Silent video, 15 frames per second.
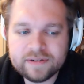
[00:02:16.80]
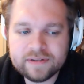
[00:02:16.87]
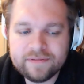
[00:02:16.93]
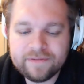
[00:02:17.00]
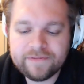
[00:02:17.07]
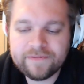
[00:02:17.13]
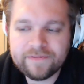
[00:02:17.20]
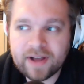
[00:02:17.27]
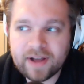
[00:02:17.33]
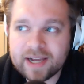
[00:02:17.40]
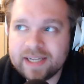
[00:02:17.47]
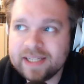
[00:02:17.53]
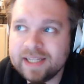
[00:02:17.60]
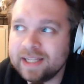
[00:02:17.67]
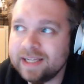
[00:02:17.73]

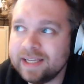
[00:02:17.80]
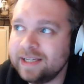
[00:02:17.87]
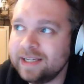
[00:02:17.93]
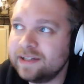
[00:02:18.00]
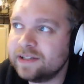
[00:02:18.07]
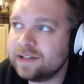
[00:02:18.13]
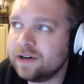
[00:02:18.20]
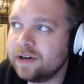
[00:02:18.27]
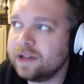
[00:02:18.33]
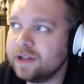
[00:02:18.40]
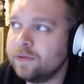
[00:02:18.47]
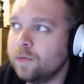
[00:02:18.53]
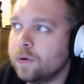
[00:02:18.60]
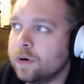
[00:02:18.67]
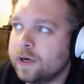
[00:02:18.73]
finally
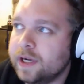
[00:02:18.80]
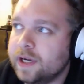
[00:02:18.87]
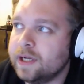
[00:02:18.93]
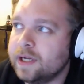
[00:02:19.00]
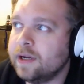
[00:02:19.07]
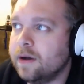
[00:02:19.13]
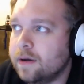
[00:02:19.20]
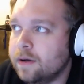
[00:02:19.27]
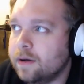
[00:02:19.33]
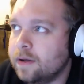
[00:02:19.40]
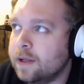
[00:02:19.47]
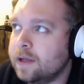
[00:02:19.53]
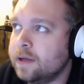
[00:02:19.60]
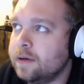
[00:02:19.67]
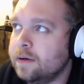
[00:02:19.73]
started working
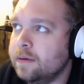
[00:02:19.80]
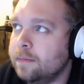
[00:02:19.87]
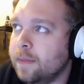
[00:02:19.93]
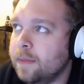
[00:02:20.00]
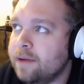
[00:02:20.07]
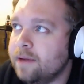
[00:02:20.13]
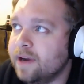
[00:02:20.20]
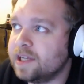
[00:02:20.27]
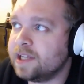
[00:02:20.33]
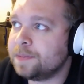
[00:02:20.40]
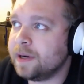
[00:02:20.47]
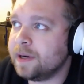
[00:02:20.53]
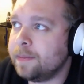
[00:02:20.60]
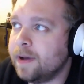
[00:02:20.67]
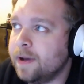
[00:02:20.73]
on my
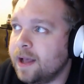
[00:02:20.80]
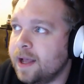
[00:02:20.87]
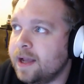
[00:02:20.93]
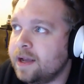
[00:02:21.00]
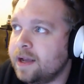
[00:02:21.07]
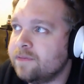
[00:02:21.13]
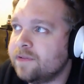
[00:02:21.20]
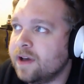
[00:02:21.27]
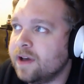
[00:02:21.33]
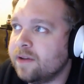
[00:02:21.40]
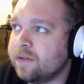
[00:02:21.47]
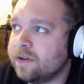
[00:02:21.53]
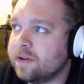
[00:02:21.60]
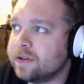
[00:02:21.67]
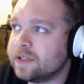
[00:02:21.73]
Raspberry Pi. I've got
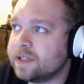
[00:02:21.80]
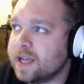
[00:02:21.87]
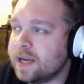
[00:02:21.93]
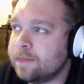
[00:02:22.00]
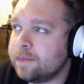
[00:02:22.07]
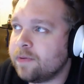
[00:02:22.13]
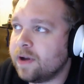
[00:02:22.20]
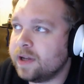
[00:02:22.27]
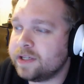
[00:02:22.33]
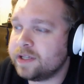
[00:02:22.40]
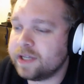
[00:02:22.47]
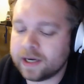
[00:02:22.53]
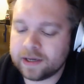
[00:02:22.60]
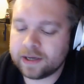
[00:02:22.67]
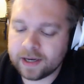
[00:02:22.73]
a little side
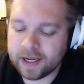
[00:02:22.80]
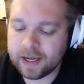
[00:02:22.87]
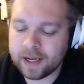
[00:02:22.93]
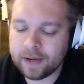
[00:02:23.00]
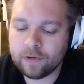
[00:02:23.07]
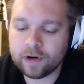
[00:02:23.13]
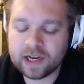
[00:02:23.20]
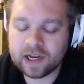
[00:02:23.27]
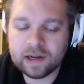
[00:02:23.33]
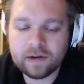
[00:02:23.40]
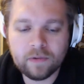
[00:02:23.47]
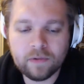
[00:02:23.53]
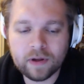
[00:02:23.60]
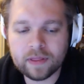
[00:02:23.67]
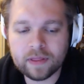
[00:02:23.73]
project I'm
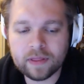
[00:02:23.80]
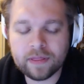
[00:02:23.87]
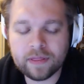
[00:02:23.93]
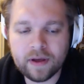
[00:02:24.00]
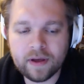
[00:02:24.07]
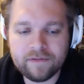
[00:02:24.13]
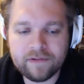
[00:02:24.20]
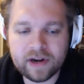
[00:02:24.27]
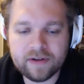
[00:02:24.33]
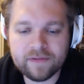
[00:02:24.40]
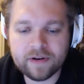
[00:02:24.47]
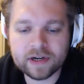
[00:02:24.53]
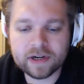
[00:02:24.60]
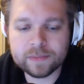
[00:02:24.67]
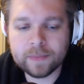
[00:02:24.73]
working with a friend
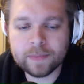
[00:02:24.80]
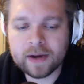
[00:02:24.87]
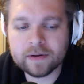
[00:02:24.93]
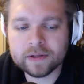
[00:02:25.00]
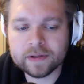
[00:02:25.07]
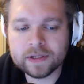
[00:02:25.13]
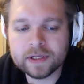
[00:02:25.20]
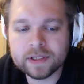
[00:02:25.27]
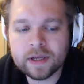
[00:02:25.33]
of ours, Mouse,